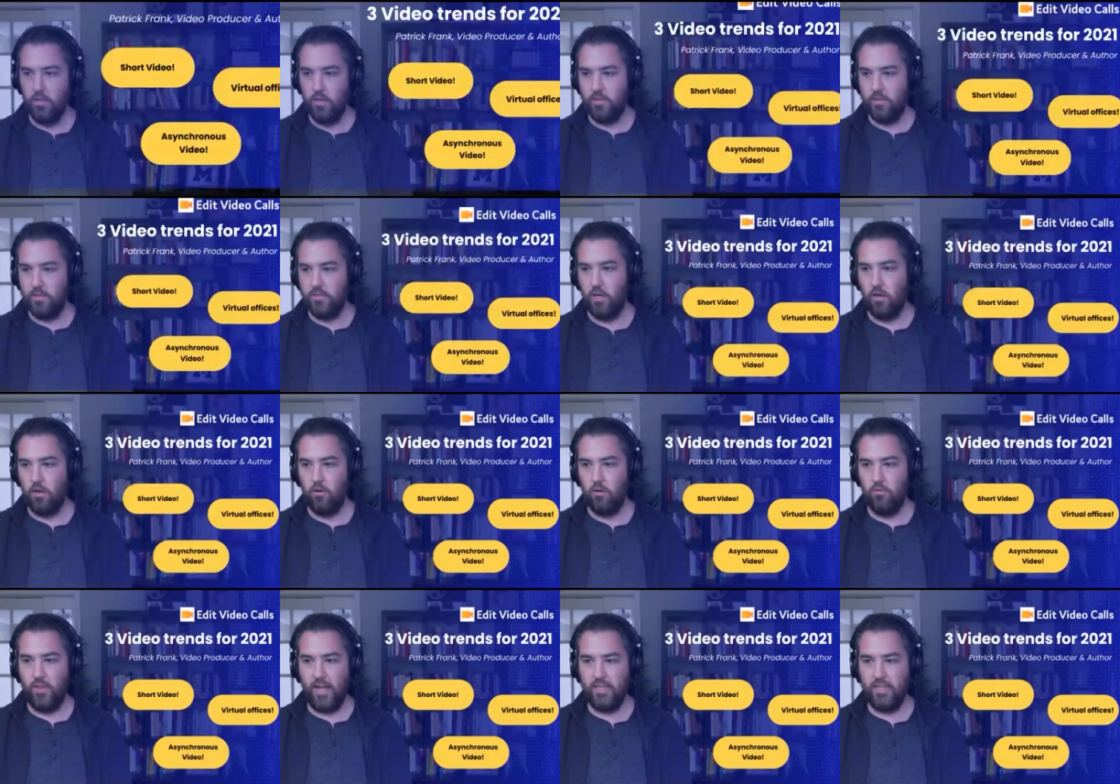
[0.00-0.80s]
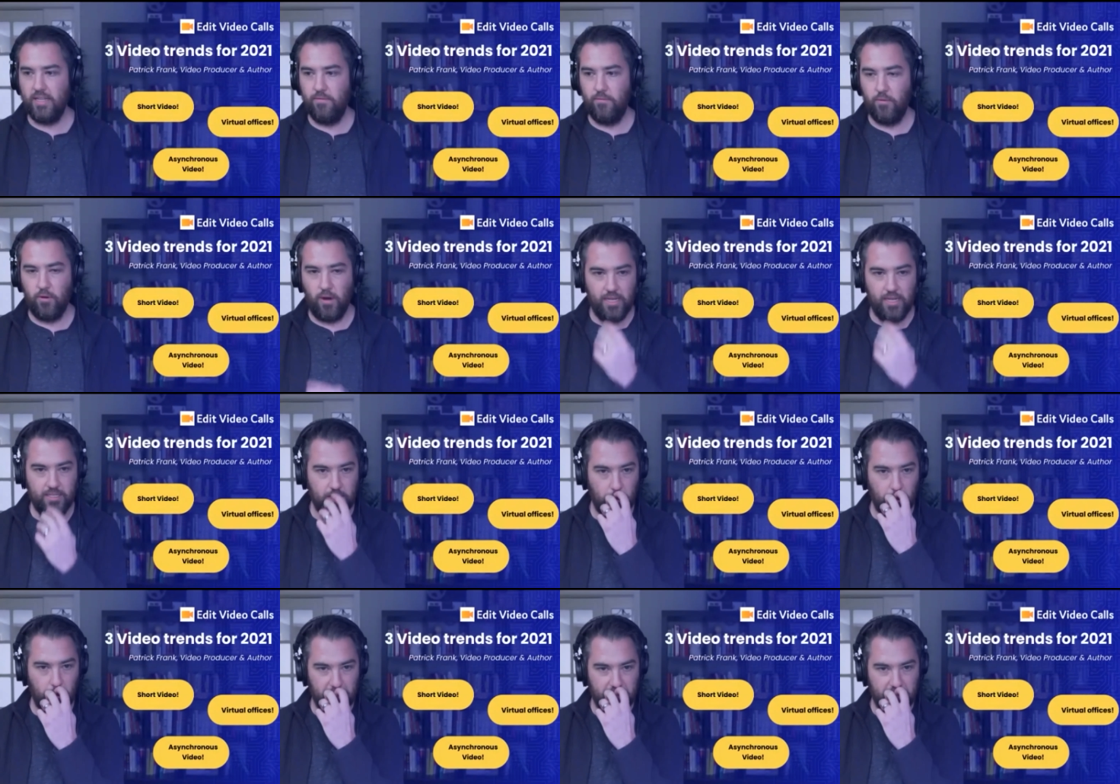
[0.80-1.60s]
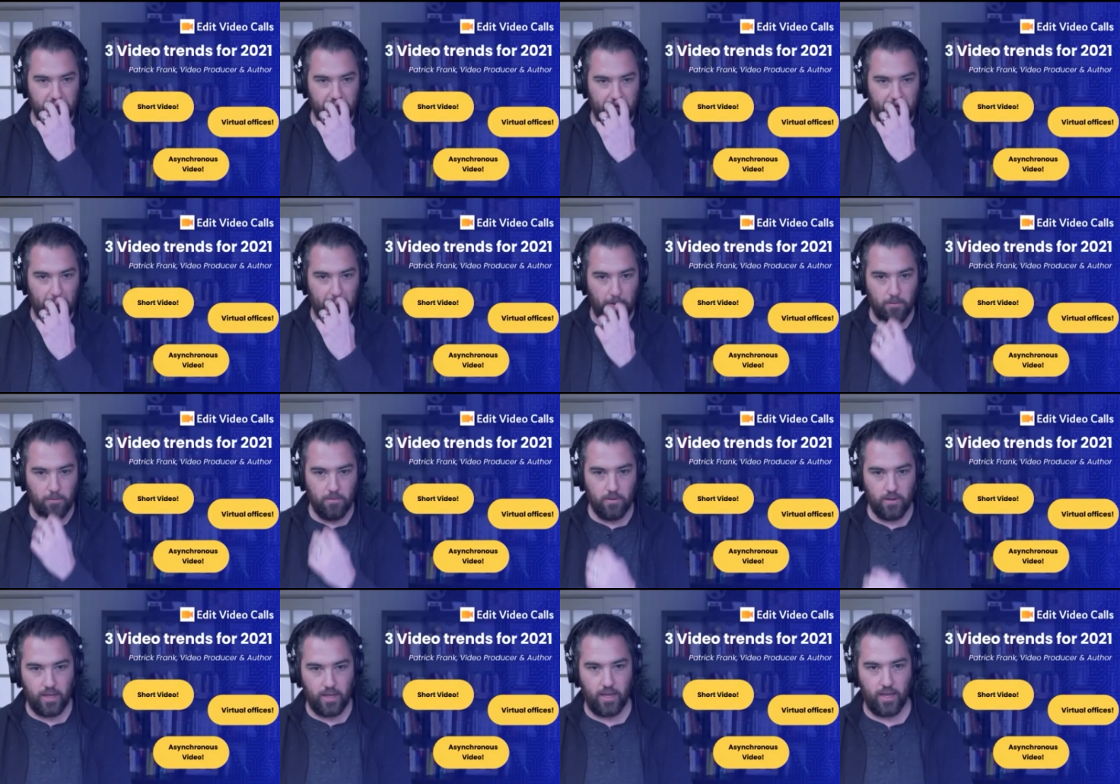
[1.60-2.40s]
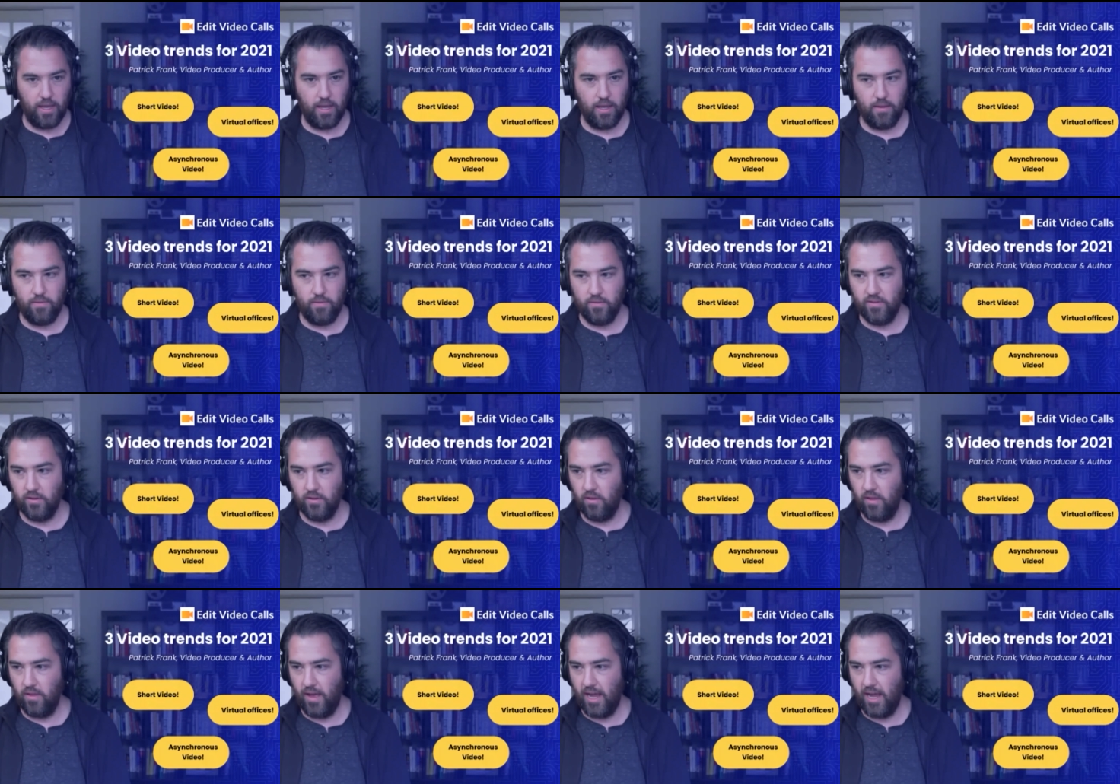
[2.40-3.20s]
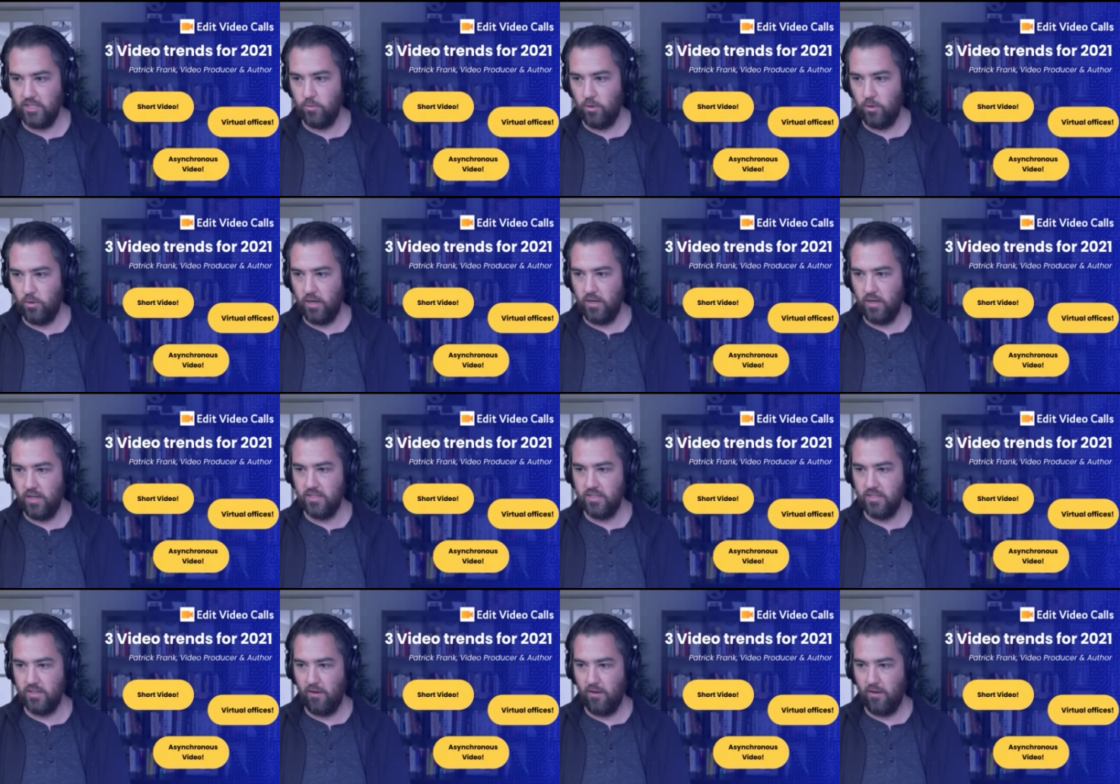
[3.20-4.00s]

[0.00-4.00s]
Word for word: So that's it for asynchronous video. And so the last one is uh,